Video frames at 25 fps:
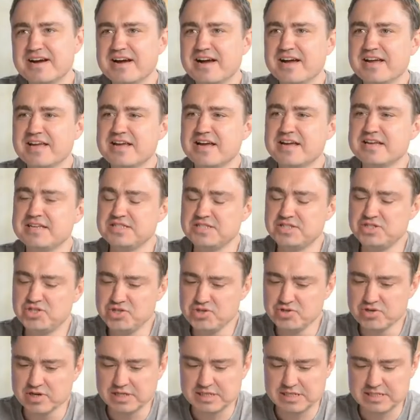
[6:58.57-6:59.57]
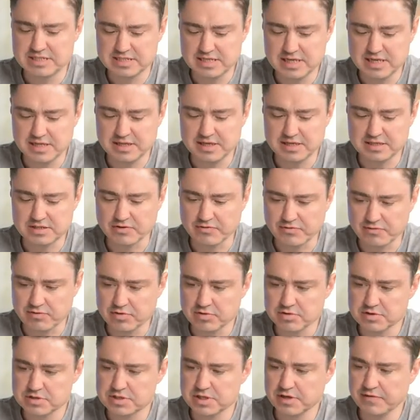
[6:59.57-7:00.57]
I, I, do understand that, of
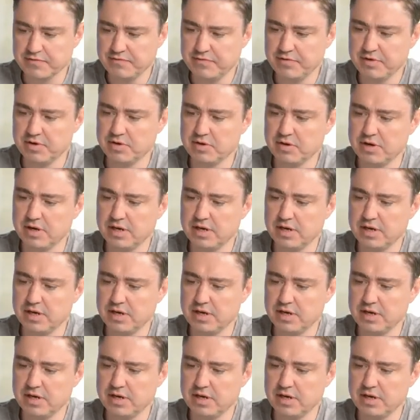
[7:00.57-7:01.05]
course, if you